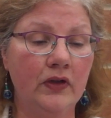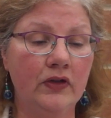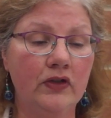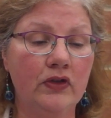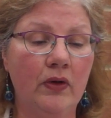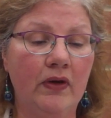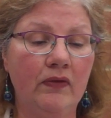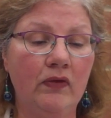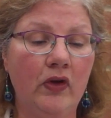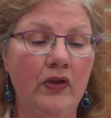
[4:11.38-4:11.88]

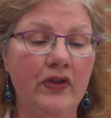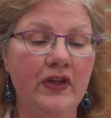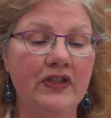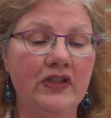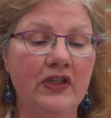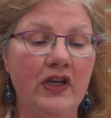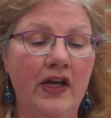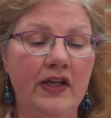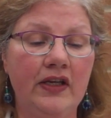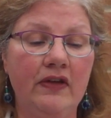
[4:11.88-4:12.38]
So I've got this
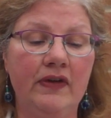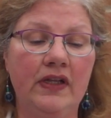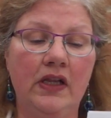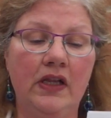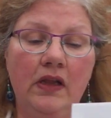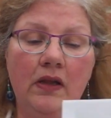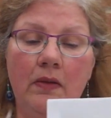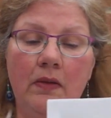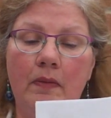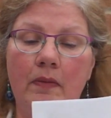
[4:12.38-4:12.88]
kind of
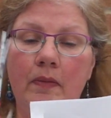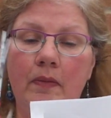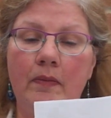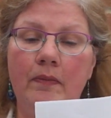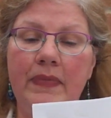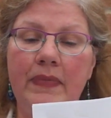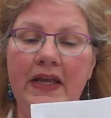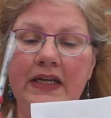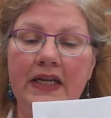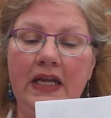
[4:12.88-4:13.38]
little
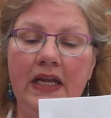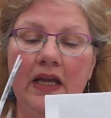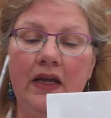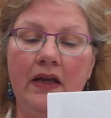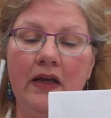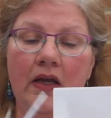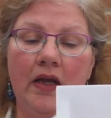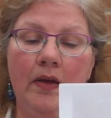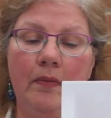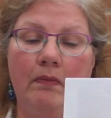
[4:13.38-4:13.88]
bit here.
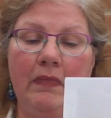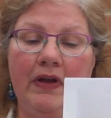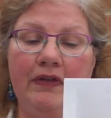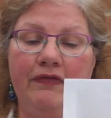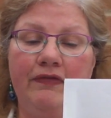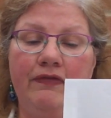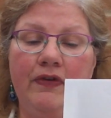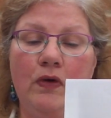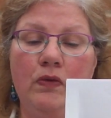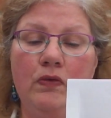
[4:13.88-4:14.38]
My
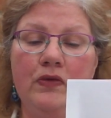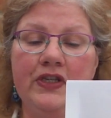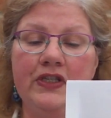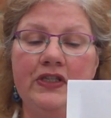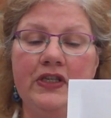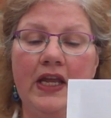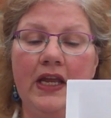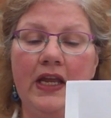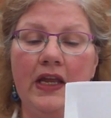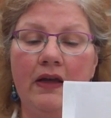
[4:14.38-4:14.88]
fold
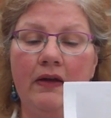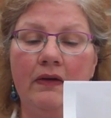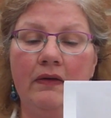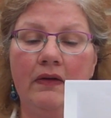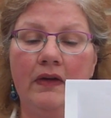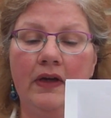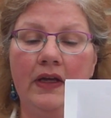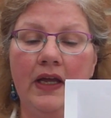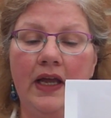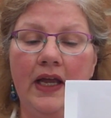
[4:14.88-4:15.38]
is here.
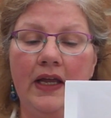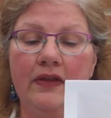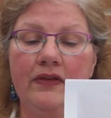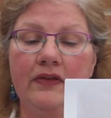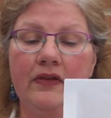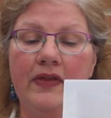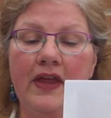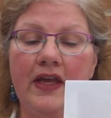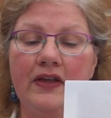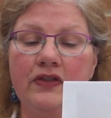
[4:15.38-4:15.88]
Okay,
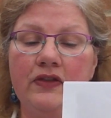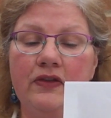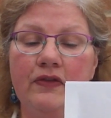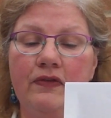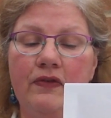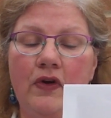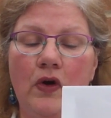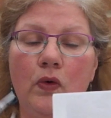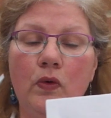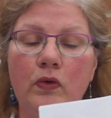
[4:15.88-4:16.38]
so that's the
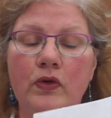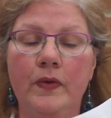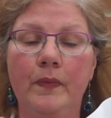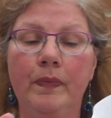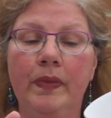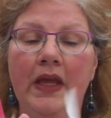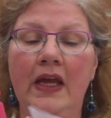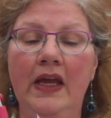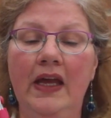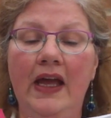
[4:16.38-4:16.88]
fold,
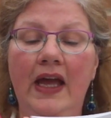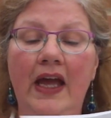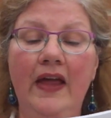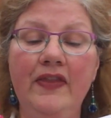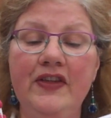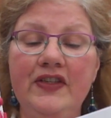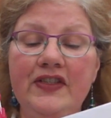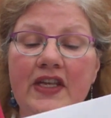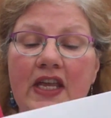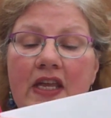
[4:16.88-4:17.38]
and
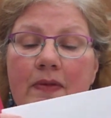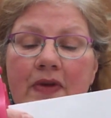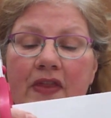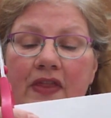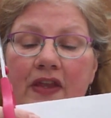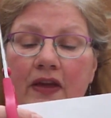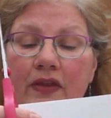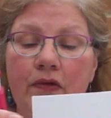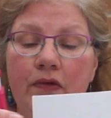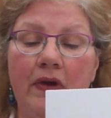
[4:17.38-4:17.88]
the same at
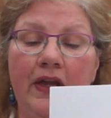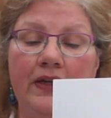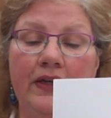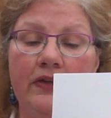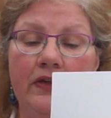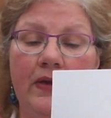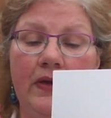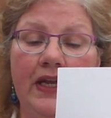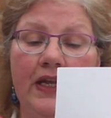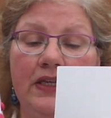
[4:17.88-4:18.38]
the other end.
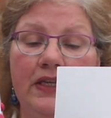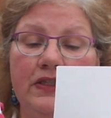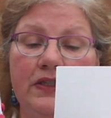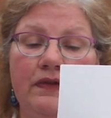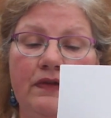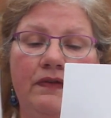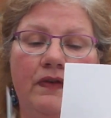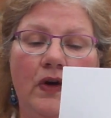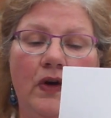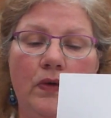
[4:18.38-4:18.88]
So here's
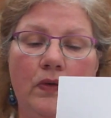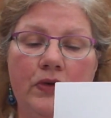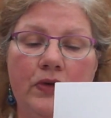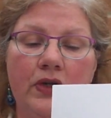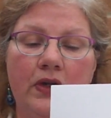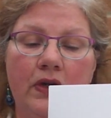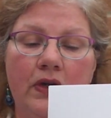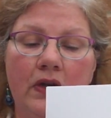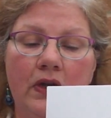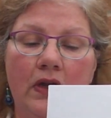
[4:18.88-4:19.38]
the fold,
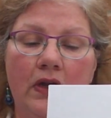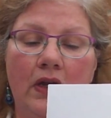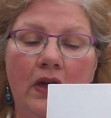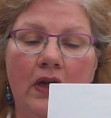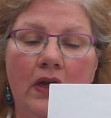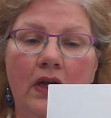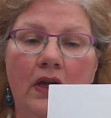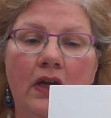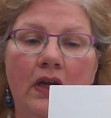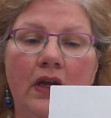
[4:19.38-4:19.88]

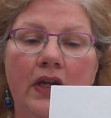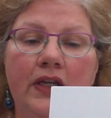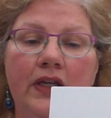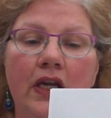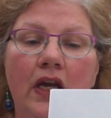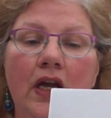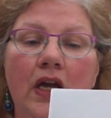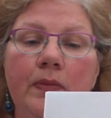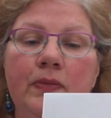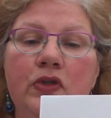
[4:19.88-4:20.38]

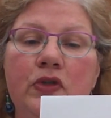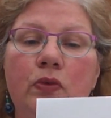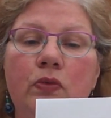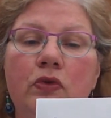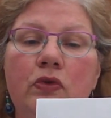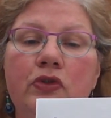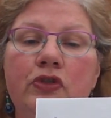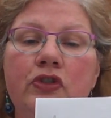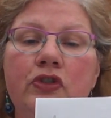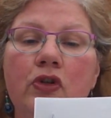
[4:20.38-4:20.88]
putting up
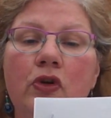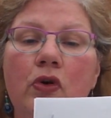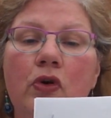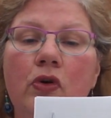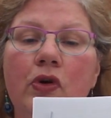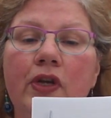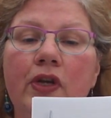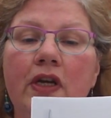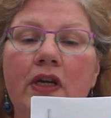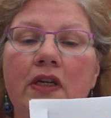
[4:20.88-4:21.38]
towards the
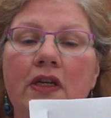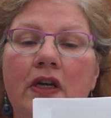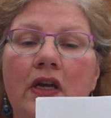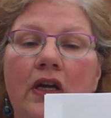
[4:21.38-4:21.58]
corner,